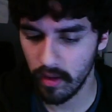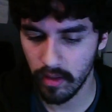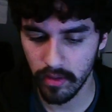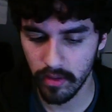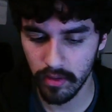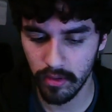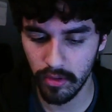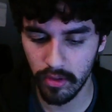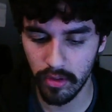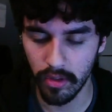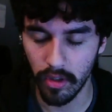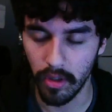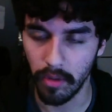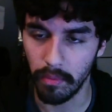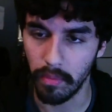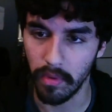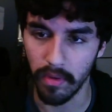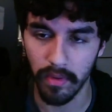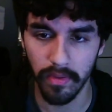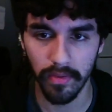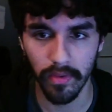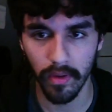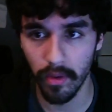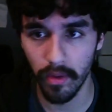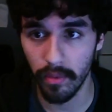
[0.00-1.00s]
so
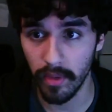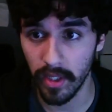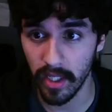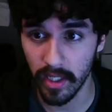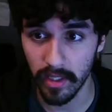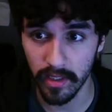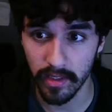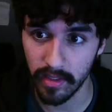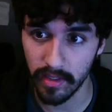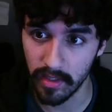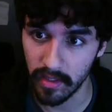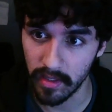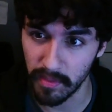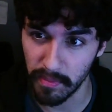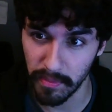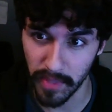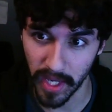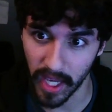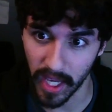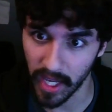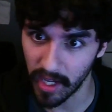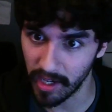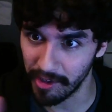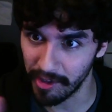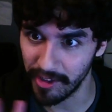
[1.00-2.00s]
before we get into the
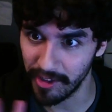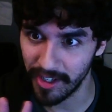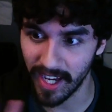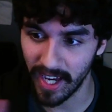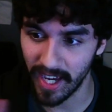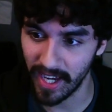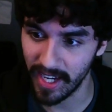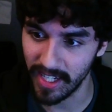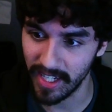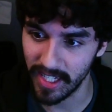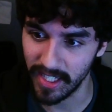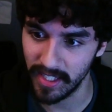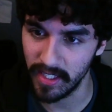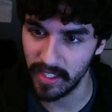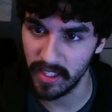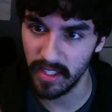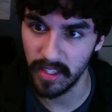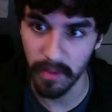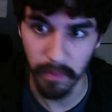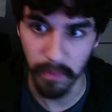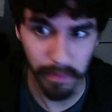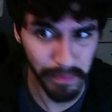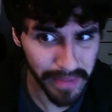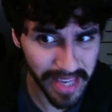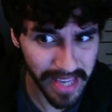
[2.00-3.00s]
main the
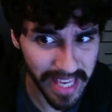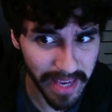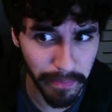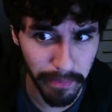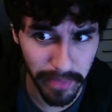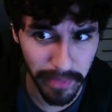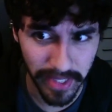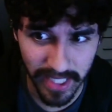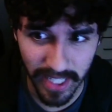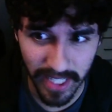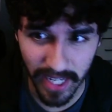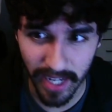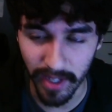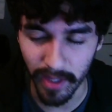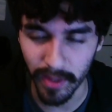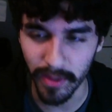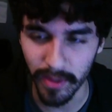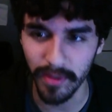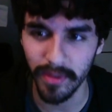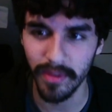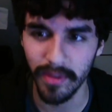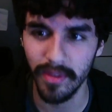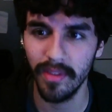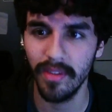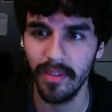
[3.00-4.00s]
meat and
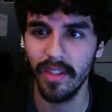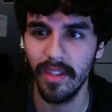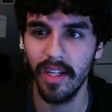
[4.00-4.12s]
potatoes,